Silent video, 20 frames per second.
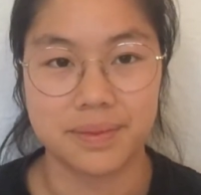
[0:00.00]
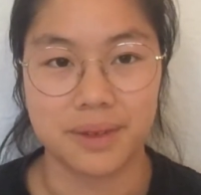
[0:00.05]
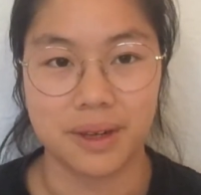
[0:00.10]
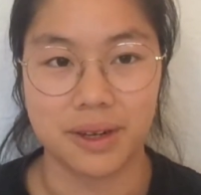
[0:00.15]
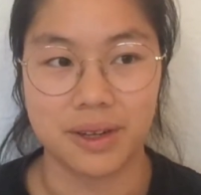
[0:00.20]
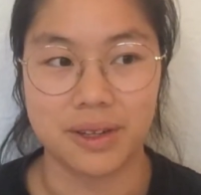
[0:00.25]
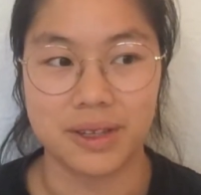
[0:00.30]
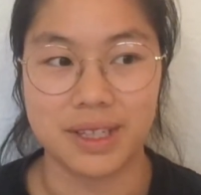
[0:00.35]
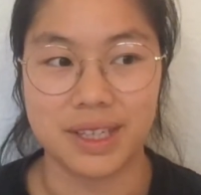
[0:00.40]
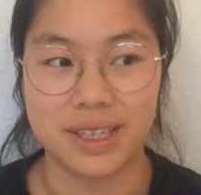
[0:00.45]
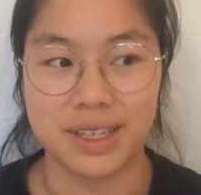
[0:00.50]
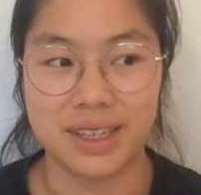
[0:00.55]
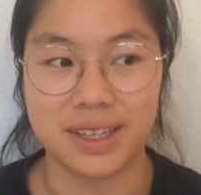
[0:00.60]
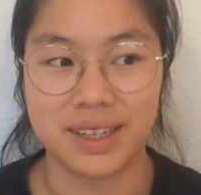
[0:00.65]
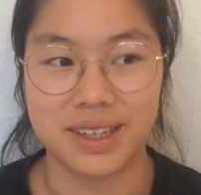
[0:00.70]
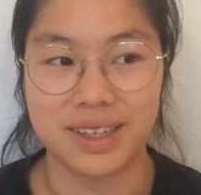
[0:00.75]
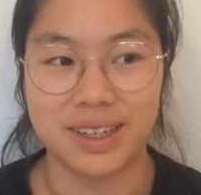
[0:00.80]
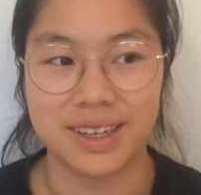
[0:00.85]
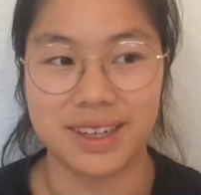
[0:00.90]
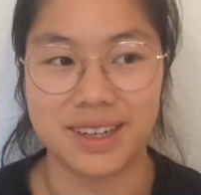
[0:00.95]
on the
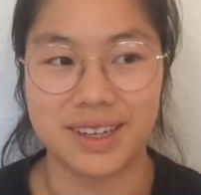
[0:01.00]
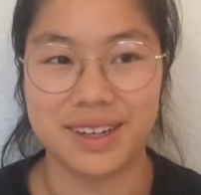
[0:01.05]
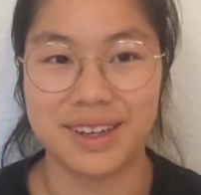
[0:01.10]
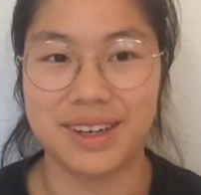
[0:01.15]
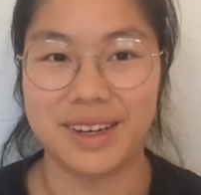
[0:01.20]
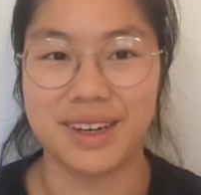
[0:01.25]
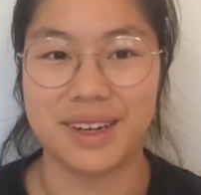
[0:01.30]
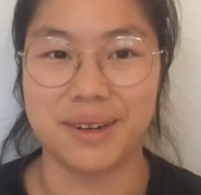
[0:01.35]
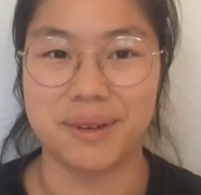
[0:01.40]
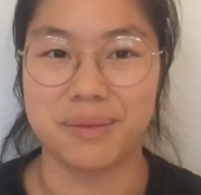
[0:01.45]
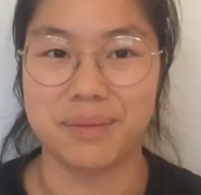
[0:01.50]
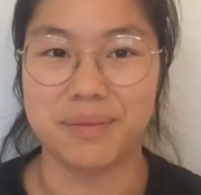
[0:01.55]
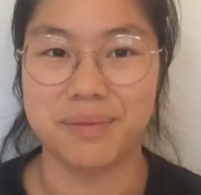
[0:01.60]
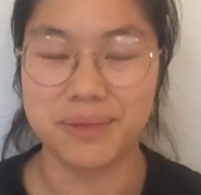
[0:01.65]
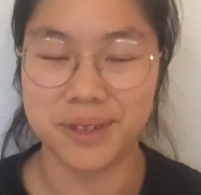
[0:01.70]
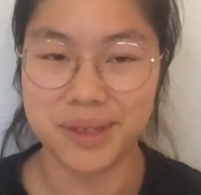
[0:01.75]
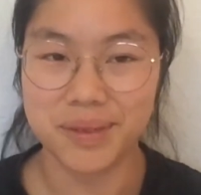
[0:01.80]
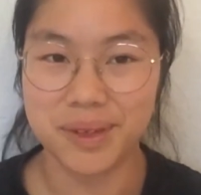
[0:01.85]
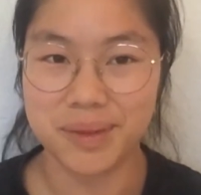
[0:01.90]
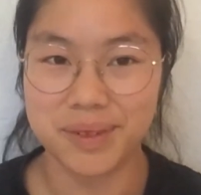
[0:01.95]

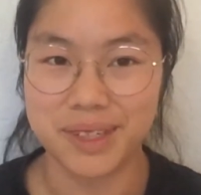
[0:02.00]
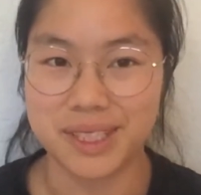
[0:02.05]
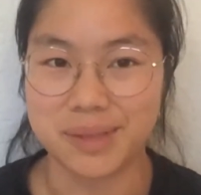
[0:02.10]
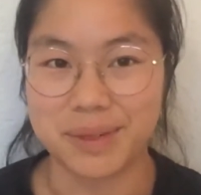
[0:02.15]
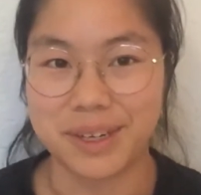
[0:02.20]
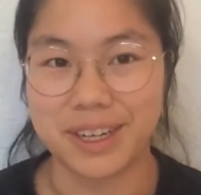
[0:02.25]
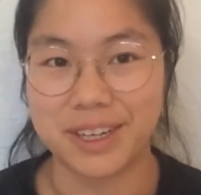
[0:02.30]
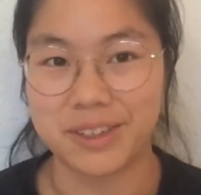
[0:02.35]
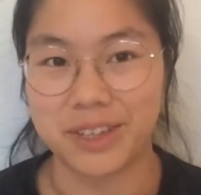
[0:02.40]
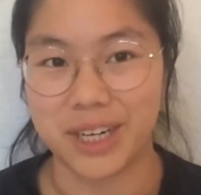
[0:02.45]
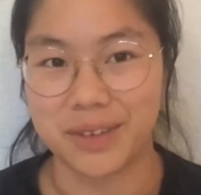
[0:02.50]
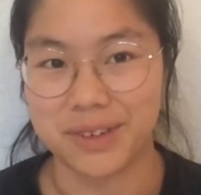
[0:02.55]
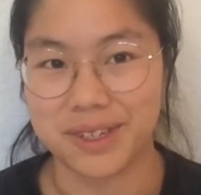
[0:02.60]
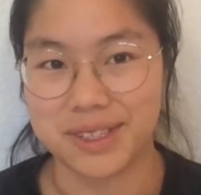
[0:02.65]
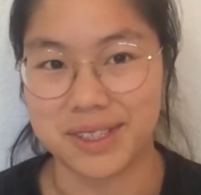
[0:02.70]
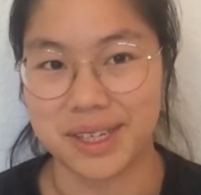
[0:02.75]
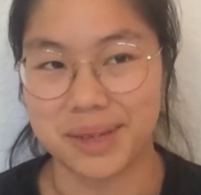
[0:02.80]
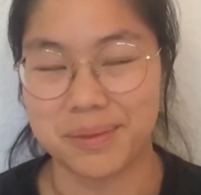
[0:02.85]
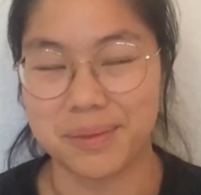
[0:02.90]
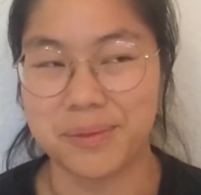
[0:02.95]
premium display and drivers
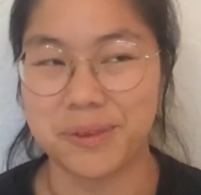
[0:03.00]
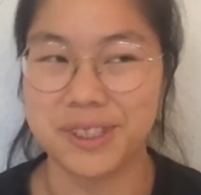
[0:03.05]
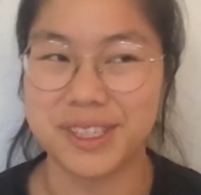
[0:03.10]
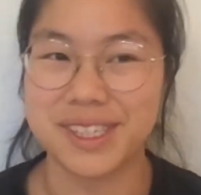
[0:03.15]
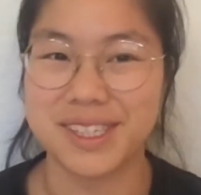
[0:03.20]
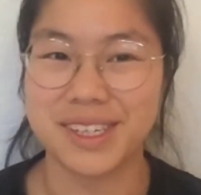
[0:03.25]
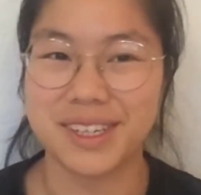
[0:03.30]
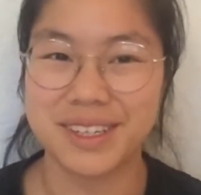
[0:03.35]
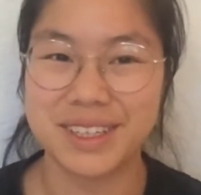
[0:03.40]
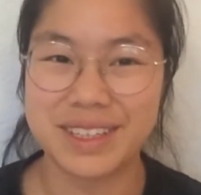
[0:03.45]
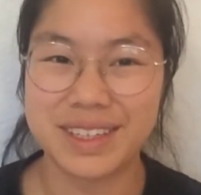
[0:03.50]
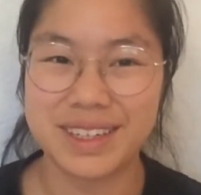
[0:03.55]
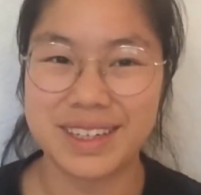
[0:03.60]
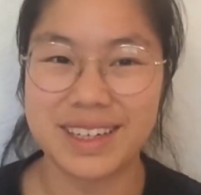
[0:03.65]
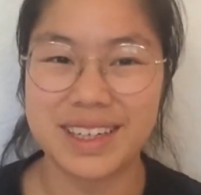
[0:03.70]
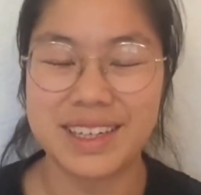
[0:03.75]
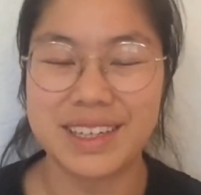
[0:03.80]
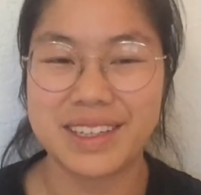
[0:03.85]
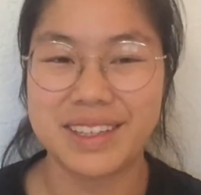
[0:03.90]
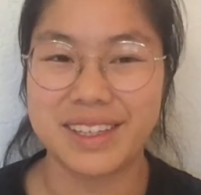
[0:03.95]
team, which is under
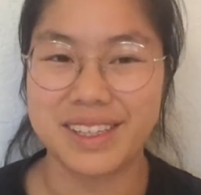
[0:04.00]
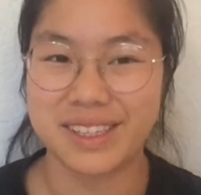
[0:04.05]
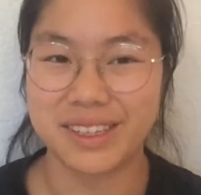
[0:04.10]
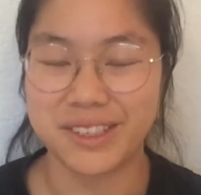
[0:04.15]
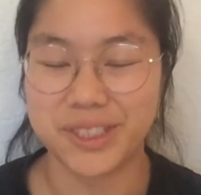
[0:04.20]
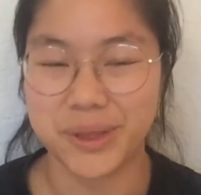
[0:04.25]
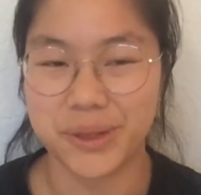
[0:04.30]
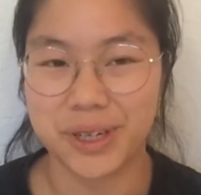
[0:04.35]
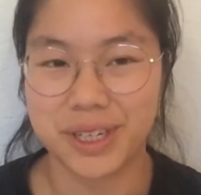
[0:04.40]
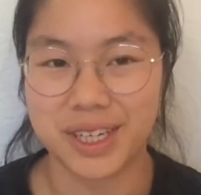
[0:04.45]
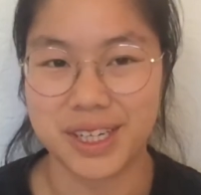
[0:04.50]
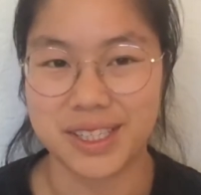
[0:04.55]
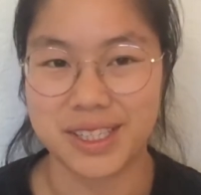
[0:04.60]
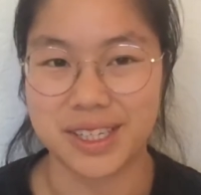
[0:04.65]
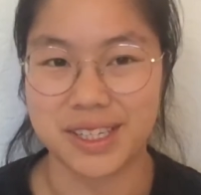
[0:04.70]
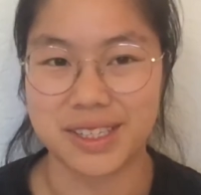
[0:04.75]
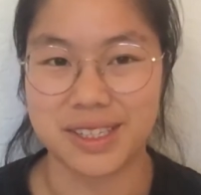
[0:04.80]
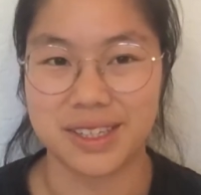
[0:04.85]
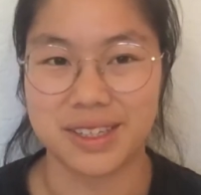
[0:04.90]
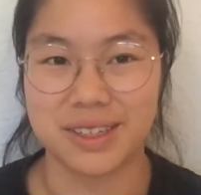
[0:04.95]
this larger
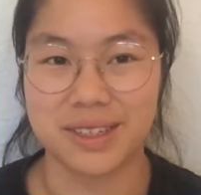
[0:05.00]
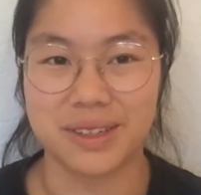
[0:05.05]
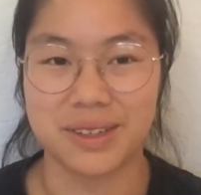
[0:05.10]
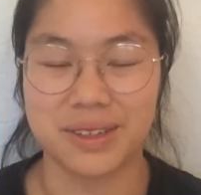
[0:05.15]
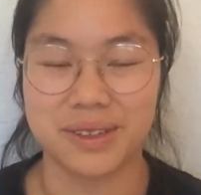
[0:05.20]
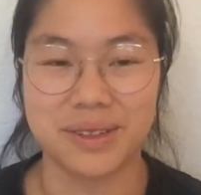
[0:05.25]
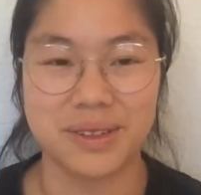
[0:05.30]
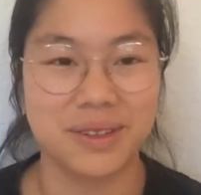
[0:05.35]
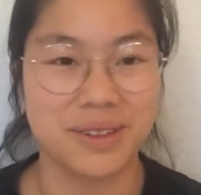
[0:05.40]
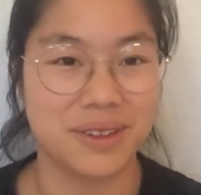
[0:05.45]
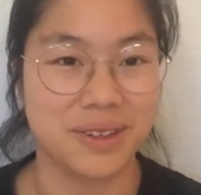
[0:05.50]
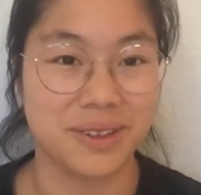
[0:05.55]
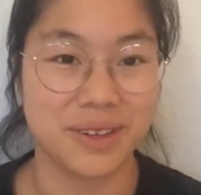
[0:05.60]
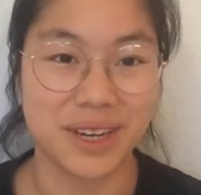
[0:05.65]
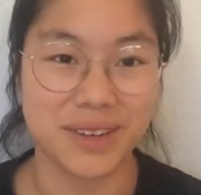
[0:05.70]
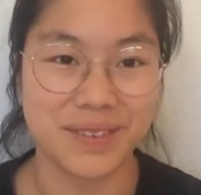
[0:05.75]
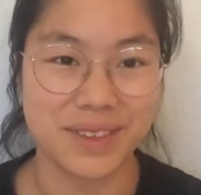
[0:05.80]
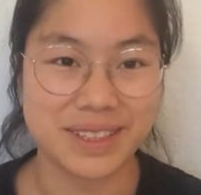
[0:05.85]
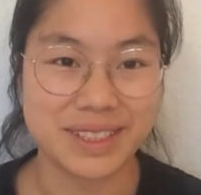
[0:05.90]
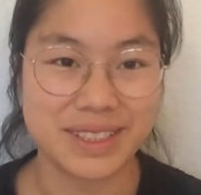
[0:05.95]
organization called the
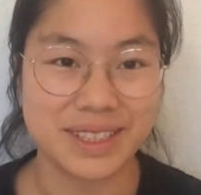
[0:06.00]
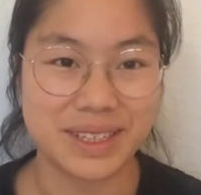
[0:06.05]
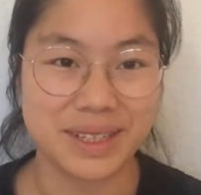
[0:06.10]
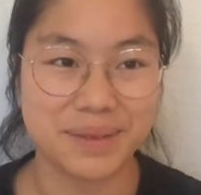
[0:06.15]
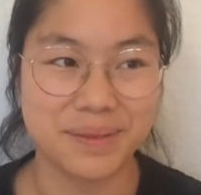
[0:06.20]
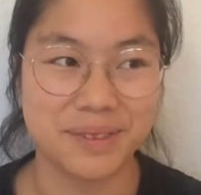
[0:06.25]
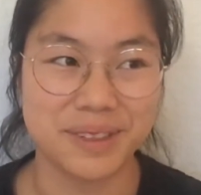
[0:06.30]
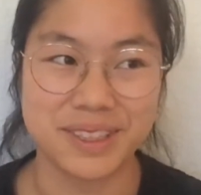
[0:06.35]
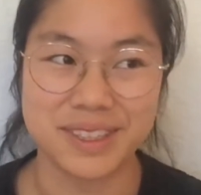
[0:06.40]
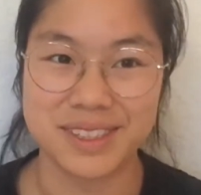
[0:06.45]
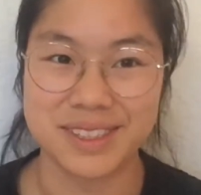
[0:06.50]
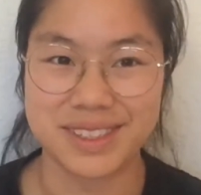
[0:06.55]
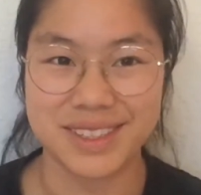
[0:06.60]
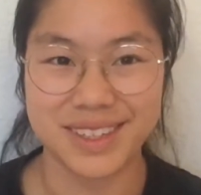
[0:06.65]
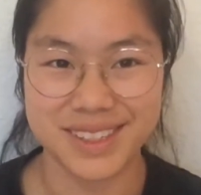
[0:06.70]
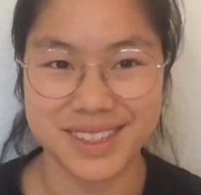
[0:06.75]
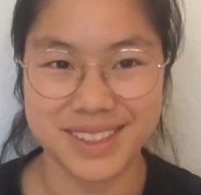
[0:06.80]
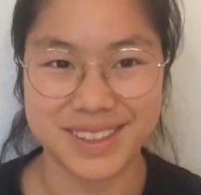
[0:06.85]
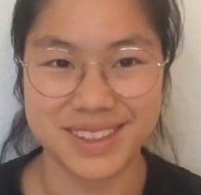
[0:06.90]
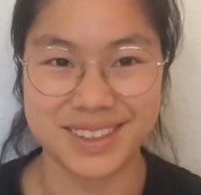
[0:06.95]
graphics team, which is
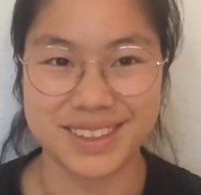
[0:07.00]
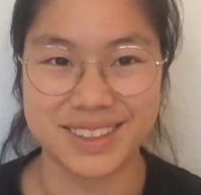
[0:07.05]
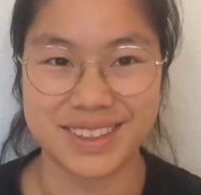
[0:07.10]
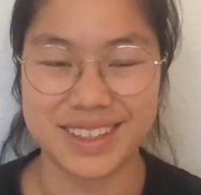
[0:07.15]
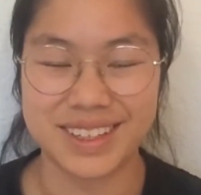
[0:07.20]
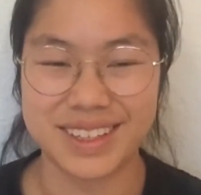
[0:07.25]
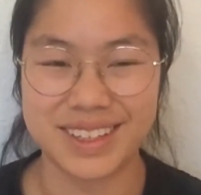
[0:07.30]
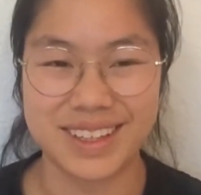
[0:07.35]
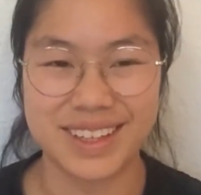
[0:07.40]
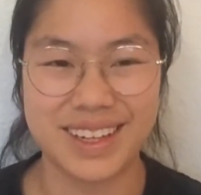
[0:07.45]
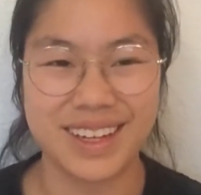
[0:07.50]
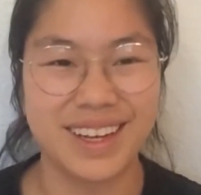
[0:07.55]
also underneath.